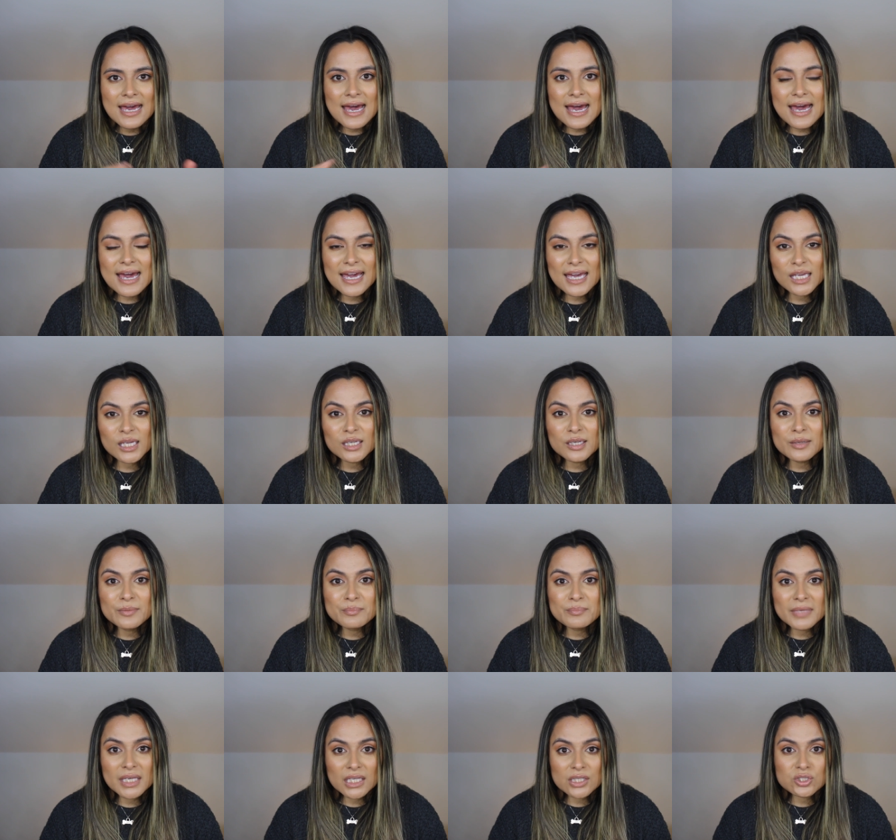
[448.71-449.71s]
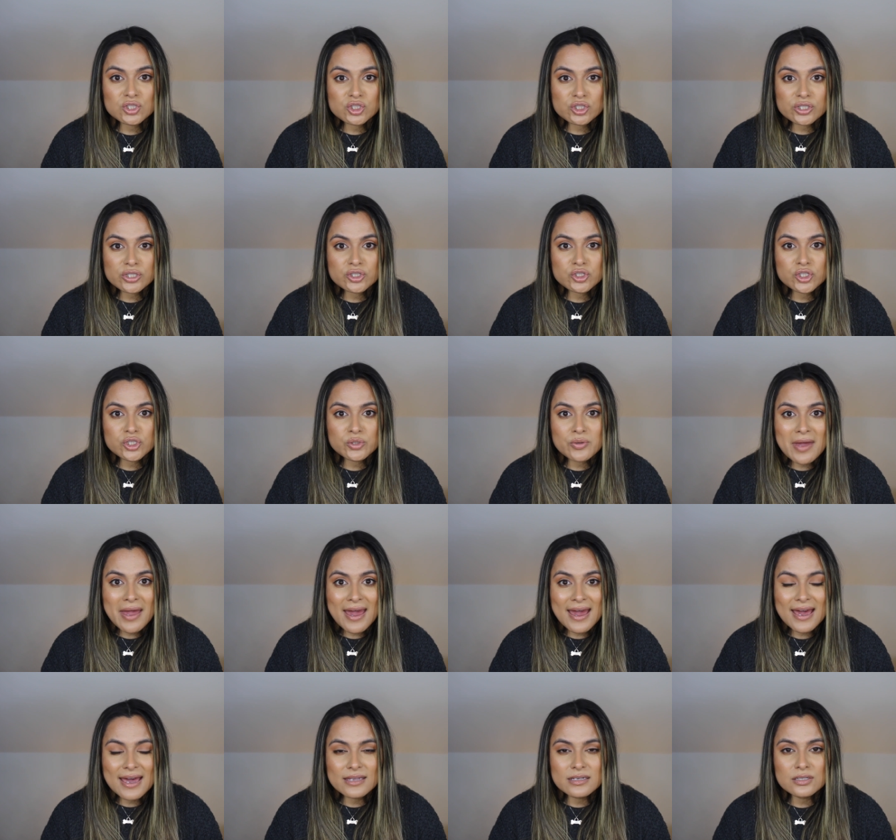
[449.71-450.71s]
I made sure to
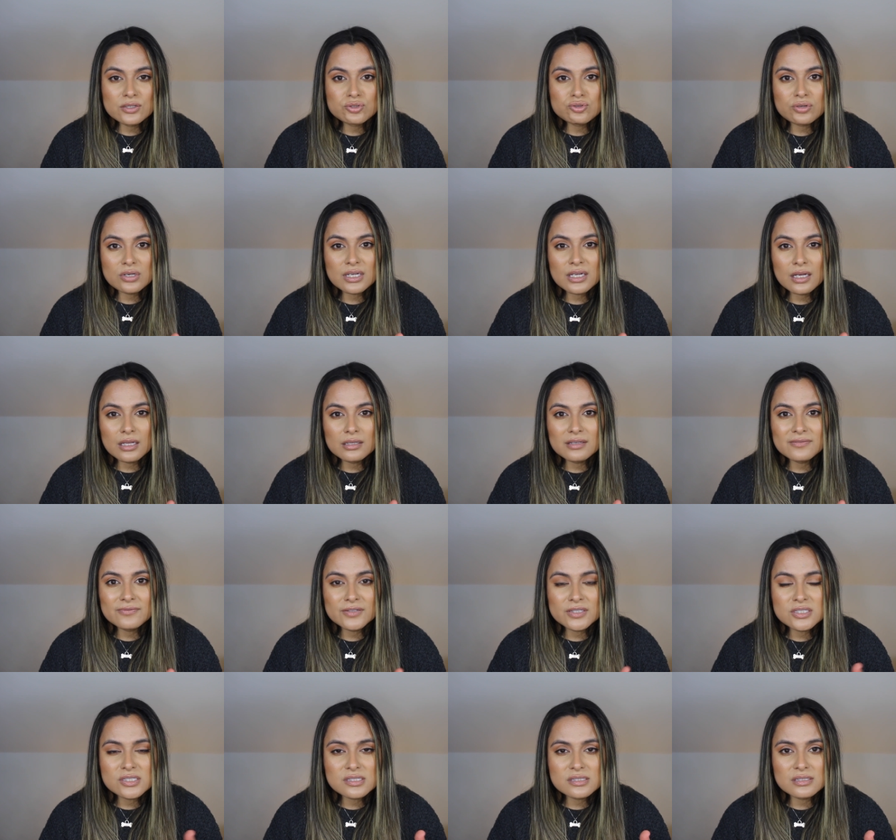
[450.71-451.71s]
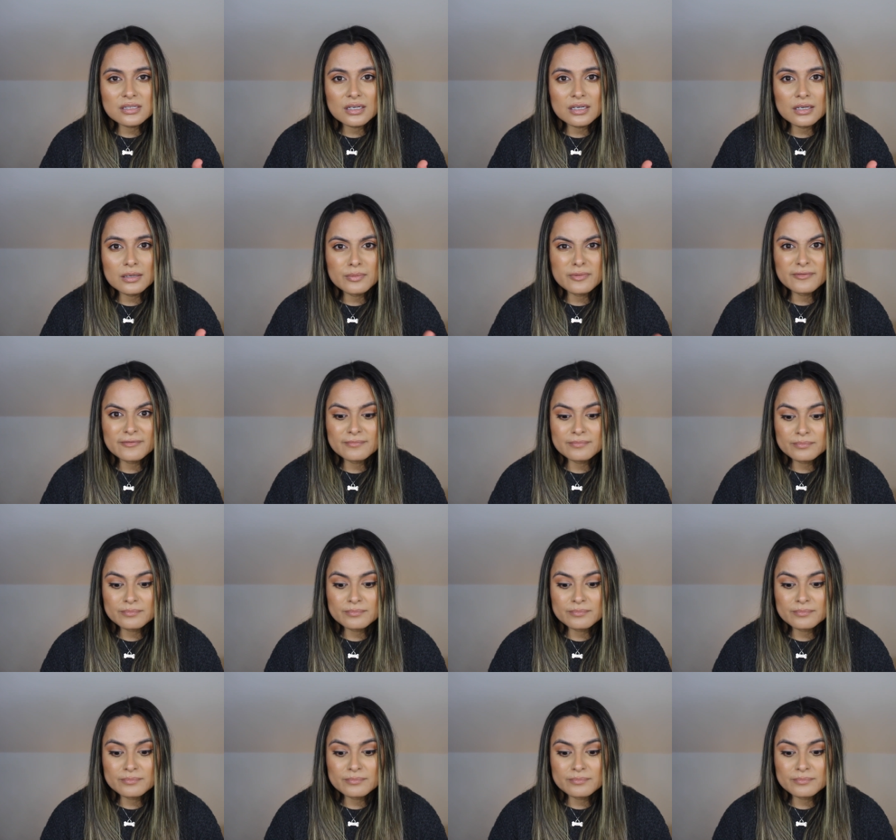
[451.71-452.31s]
add Drunk Elephant's uh,